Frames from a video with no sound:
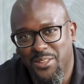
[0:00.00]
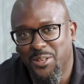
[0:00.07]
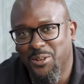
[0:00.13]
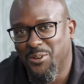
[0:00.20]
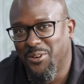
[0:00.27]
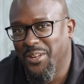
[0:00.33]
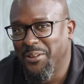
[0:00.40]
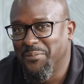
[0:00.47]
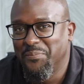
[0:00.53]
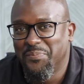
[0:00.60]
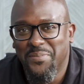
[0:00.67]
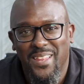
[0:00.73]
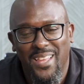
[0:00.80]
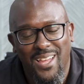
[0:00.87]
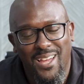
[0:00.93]
theory.
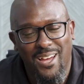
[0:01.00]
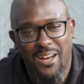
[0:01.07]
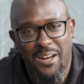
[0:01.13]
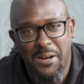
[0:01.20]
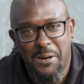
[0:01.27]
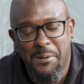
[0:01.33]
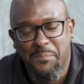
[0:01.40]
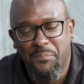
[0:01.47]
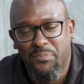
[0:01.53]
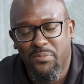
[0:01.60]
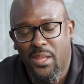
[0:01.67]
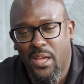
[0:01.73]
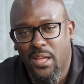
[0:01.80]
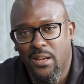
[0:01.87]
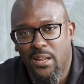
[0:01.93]

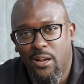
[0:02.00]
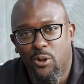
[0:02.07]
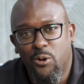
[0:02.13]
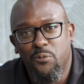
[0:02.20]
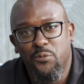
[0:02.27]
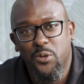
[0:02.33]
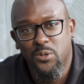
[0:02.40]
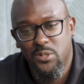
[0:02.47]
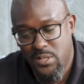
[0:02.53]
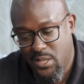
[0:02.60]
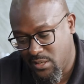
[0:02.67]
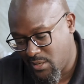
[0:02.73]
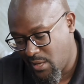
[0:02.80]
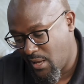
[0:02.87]
And a lot of you sent